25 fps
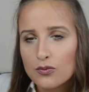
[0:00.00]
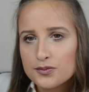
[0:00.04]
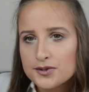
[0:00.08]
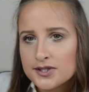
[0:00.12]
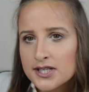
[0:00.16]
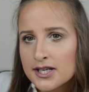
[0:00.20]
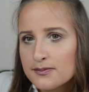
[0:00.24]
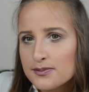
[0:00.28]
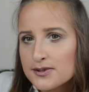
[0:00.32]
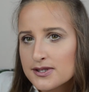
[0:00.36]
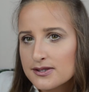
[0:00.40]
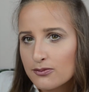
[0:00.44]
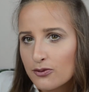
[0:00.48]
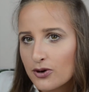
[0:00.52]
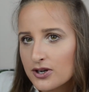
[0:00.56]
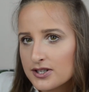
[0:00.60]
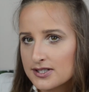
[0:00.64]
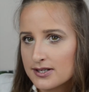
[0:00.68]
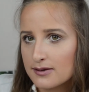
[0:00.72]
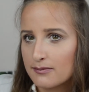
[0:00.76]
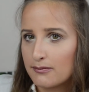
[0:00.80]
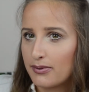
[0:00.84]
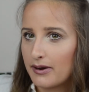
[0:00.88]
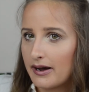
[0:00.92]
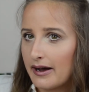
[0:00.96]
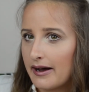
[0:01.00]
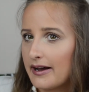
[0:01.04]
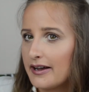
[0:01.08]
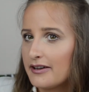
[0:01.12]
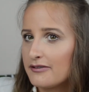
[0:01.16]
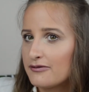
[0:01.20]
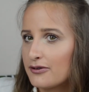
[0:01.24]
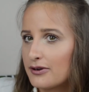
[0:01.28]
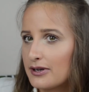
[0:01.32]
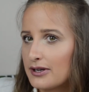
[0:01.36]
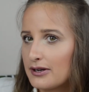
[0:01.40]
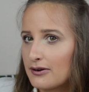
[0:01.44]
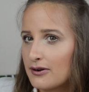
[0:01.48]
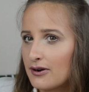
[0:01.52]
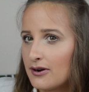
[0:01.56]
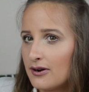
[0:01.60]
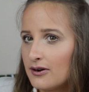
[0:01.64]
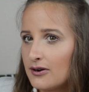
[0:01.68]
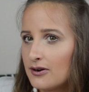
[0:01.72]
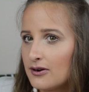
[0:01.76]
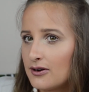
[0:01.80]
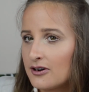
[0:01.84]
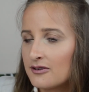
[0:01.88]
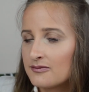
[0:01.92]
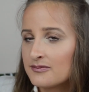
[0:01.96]
tips what to buy for your
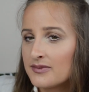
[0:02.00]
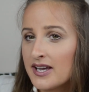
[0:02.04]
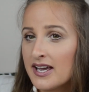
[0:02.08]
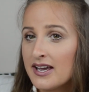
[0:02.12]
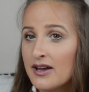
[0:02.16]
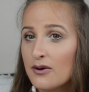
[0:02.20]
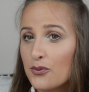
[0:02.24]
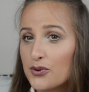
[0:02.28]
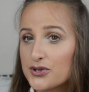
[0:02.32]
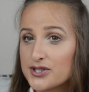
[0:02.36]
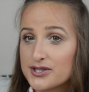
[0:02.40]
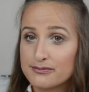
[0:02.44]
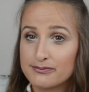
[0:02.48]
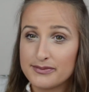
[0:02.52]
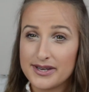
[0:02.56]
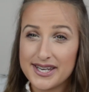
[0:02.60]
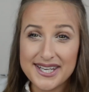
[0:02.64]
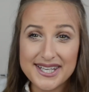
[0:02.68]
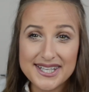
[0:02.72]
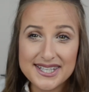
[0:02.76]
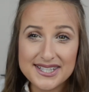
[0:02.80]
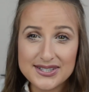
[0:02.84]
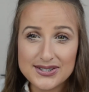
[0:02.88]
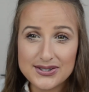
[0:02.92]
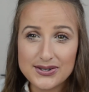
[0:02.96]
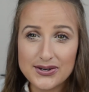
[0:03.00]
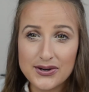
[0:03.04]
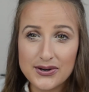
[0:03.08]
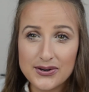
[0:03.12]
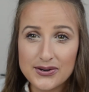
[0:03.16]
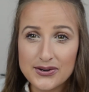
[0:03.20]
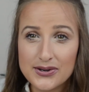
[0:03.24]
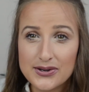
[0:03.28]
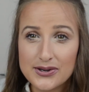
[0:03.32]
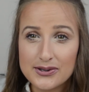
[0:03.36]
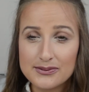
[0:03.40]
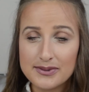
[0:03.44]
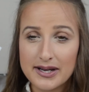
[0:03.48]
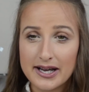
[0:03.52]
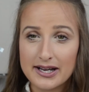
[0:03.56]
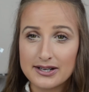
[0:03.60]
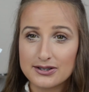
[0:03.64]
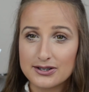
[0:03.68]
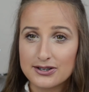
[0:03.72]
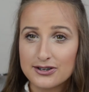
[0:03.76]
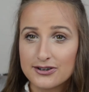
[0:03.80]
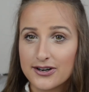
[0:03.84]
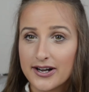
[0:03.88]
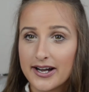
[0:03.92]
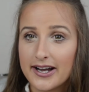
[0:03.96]
home, what to make in your home, how to
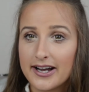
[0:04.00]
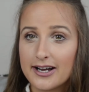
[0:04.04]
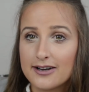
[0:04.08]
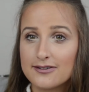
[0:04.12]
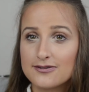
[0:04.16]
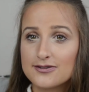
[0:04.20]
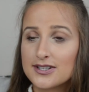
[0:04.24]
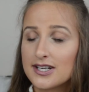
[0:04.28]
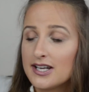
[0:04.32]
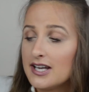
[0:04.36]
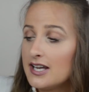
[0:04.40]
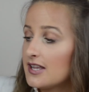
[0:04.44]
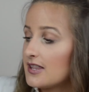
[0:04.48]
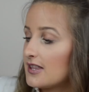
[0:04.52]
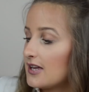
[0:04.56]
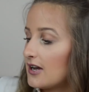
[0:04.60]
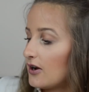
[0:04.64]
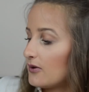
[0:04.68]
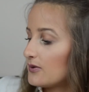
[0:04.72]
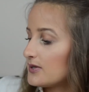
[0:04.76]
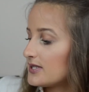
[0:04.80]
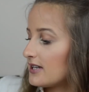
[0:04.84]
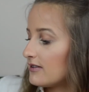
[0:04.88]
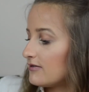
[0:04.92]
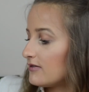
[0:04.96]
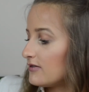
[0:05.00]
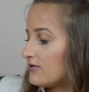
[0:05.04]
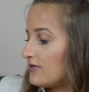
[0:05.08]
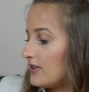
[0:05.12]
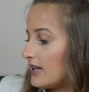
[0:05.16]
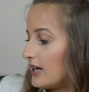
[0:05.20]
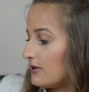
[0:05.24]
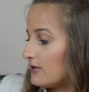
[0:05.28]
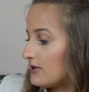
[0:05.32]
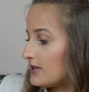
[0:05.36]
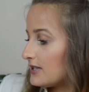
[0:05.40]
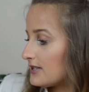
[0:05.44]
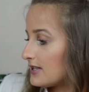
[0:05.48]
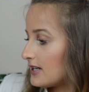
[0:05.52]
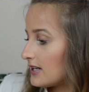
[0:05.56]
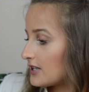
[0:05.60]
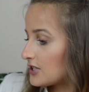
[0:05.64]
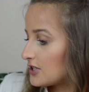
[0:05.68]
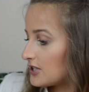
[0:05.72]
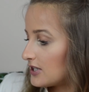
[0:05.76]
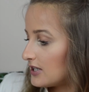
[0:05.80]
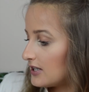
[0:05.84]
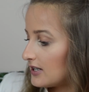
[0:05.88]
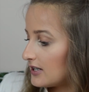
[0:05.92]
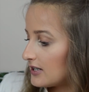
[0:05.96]
craft. They always have a flower
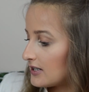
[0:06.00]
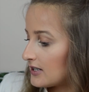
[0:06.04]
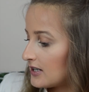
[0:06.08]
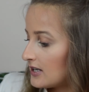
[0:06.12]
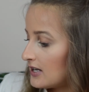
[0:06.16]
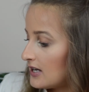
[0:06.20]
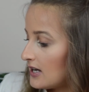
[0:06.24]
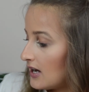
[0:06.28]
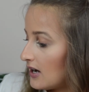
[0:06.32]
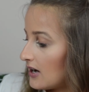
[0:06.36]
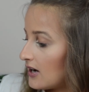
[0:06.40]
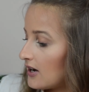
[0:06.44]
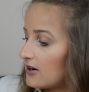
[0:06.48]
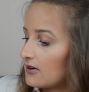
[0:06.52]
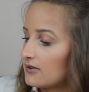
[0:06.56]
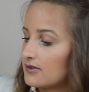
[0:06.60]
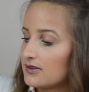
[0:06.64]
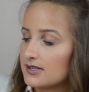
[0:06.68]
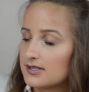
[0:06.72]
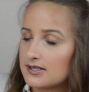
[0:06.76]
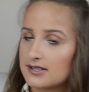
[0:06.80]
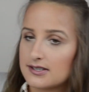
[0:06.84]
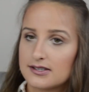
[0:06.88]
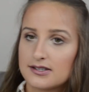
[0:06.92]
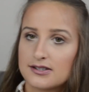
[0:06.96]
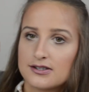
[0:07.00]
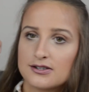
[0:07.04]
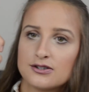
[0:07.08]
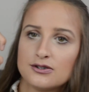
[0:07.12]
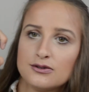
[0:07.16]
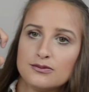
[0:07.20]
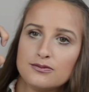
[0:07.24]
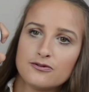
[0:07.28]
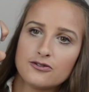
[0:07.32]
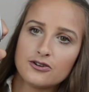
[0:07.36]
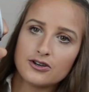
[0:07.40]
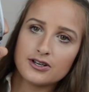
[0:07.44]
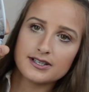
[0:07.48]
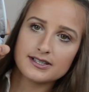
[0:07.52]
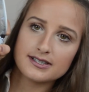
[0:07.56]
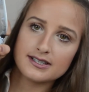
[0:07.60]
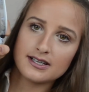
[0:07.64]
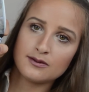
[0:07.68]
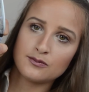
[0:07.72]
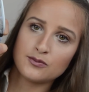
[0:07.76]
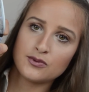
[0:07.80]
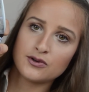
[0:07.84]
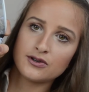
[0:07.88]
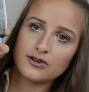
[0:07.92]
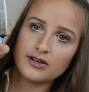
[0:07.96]
section. Oh, this is a soup, for
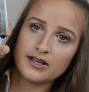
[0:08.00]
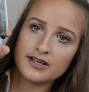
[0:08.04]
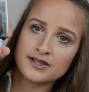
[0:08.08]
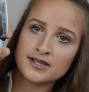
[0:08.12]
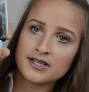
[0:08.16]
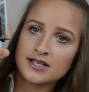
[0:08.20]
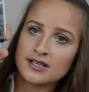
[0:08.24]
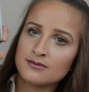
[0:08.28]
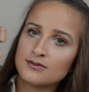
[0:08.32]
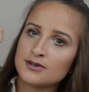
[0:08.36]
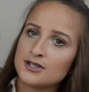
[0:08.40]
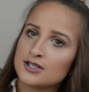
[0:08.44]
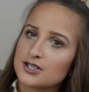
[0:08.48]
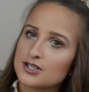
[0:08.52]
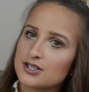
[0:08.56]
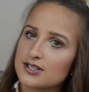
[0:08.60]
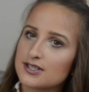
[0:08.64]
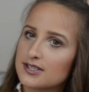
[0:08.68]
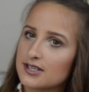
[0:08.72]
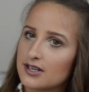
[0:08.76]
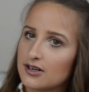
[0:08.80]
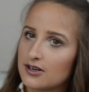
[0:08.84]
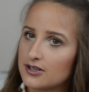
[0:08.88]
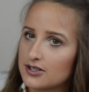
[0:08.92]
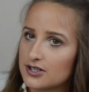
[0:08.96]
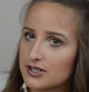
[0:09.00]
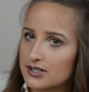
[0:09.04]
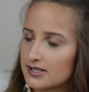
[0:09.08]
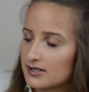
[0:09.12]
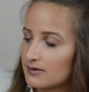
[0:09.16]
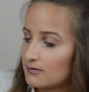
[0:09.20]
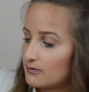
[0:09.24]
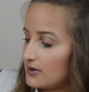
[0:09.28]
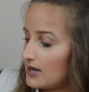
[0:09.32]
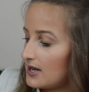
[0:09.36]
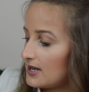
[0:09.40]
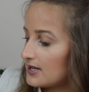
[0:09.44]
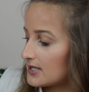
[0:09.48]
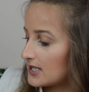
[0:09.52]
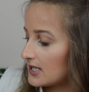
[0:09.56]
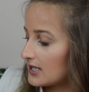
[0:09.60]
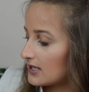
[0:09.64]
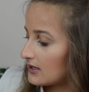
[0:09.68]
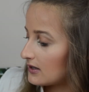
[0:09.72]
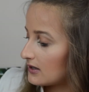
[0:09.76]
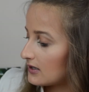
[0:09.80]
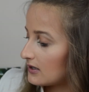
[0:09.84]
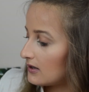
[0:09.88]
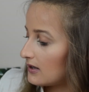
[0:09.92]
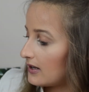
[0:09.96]
example, and the images are just amazing,
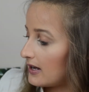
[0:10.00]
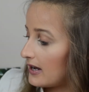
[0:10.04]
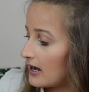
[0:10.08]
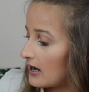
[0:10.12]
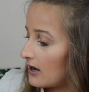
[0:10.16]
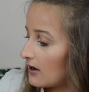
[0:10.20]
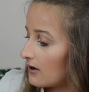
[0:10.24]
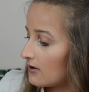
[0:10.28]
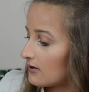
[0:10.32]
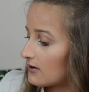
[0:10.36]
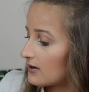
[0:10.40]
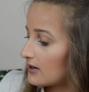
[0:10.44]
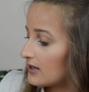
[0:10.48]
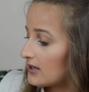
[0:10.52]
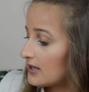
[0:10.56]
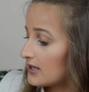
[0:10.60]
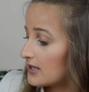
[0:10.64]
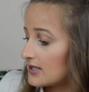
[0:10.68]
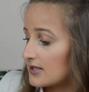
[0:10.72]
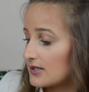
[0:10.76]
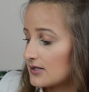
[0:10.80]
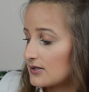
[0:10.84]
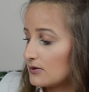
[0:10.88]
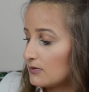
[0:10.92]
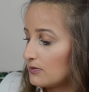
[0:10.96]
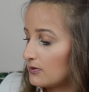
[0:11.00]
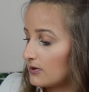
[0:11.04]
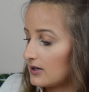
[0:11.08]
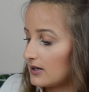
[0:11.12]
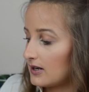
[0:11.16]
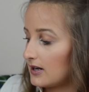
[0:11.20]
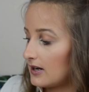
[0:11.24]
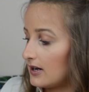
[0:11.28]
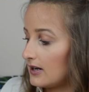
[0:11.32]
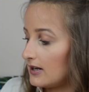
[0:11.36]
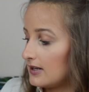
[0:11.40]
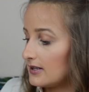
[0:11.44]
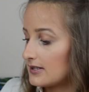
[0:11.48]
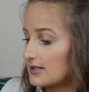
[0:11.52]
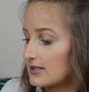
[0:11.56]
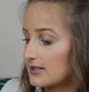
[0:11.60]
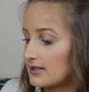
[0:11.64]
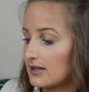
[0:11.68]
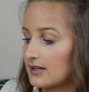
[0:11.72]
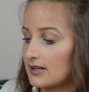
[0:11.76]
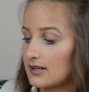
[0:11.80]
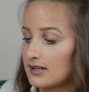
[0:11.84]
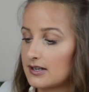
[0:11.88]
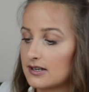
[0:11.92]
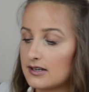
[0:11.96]
and the layout is super nice.
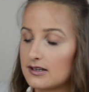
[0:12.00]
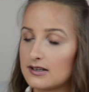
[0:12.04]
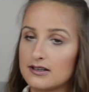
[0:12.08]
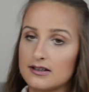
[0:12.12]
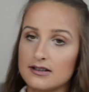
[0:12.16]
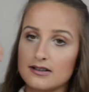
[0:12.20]
Like,